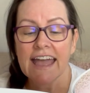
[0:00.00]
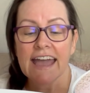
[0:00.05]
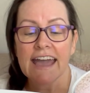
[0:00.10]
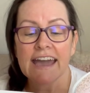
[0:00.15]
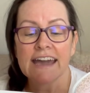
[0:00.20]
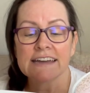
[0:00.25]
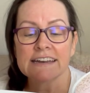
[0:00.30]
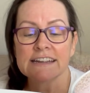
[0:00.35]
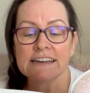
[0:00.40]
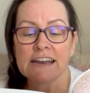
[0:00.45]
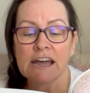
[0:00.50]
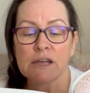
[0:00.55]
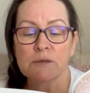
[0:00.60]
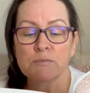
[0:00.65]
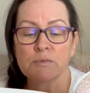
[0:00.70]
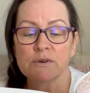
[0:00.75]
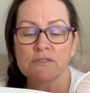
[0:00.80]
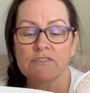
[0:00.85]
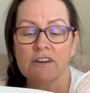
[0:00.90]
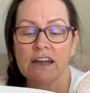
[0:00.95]
Adonai
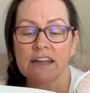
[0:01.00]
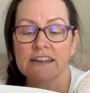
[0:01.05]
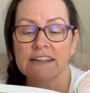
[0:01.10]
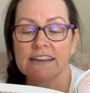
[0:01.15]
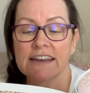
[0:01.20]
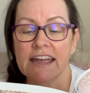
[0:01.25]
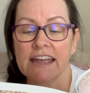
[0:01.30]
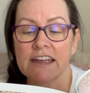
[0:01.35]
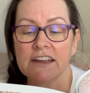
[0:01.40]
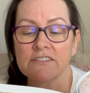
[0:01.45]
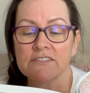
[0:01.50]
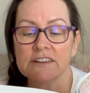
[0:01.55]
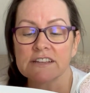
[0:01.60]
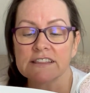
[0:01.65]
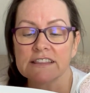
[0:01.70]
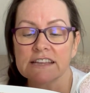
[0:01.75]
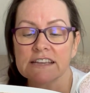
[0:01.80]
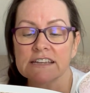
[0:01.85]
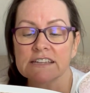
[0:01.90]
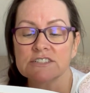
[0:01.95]
provided
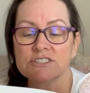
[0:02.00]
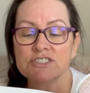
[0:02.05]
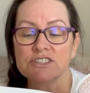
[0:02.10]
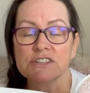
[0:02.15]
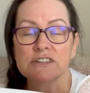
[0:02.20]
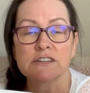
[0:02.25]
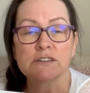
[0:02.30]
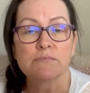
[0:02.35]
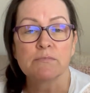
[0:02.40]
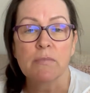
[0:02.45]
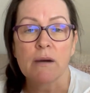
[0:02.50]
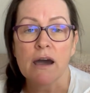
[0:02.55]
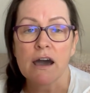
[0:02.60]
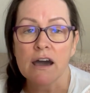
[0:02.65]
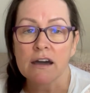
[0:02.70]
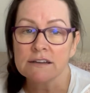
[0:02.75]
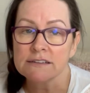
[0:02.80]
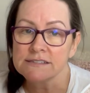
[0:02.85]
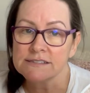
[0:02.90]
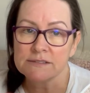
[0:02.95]
everything she could
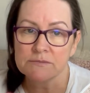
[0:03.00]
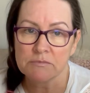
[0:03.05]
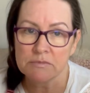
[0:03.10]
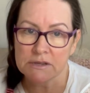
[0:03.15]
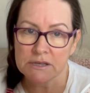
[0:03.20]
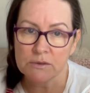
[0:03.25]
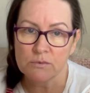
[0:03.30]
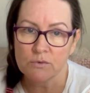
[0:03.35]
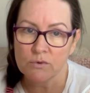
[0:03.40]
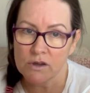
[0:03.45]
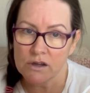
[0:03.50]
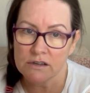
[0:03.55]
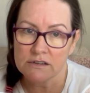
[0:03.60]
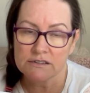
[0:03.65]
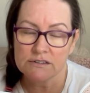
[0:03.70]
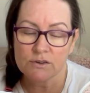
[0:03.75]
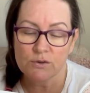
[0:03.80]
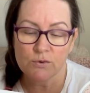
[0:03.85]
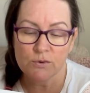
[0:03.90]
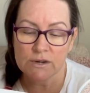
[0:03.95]
possibly want
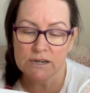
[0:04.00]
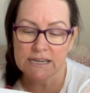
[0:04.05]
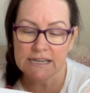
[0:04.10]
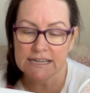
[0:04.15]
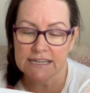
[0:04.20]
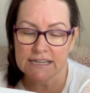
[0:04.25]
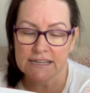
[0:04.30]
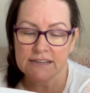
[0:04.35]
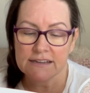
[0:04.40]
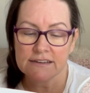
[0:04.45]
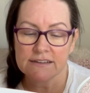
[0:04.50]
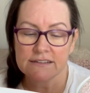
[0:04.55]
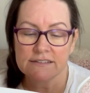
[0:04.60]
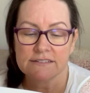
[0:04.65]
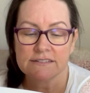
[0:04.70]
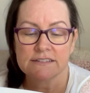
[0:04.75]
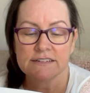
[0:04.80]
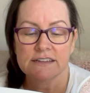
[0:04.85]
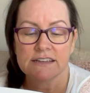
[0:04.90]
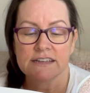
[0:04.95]
or need.
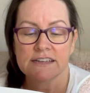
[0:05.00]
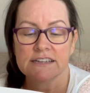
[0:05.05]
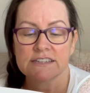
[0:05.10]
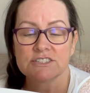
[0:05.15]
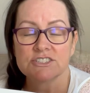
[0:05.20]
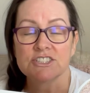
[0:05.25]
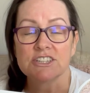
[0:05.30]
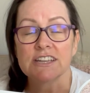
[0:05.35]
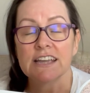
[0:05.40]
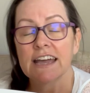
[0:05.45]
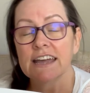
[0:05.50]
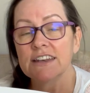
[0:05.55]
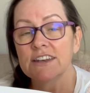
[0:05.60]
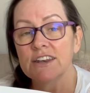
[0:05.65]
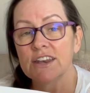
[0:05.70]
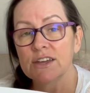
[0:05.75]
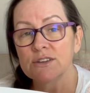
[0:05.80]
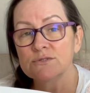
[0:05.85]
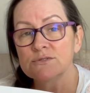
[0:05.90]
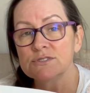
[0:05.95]
She had
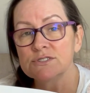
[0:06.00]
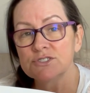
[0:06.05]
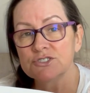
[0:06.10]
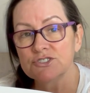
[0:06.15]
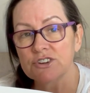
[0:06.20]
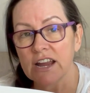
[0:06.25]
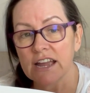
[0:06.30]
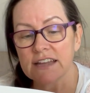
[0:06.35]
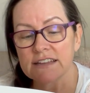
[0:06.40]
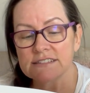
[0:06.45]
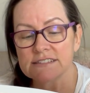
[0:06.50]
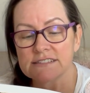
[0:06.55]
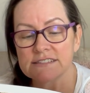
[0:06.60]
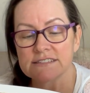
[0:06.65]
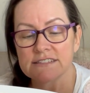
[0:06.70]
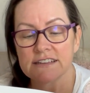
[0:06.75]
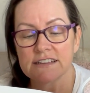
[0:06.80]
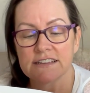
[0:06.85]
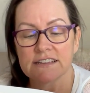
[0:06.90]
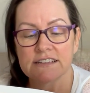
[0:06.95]
no stress.
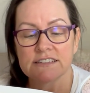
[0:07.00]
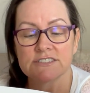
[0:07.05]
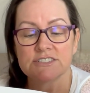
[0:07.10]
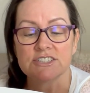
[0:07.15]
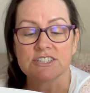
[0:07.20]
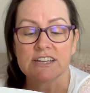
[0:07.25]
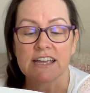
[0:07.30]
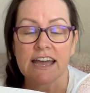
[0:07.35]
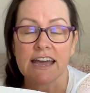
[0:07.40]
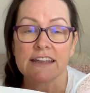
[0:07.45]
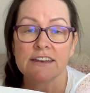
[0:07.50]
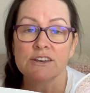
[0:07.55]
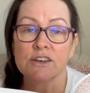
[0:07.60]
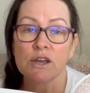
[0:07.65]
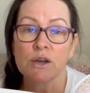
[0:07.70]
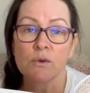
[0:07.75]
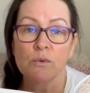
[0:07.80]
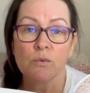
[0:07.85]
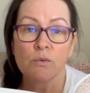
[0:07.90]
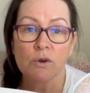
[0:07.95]
She had
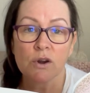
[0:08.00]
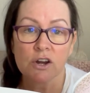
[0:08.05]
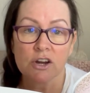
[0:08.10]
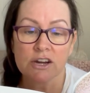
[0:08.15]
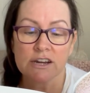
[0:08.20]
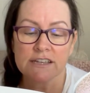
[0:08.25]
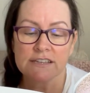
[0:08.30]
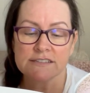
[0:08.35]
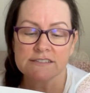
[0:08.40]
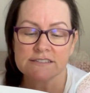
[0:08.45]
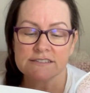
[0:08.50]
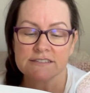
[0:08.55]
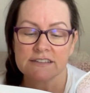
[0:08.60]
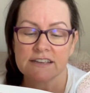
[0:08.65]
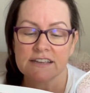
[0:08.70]
no worries.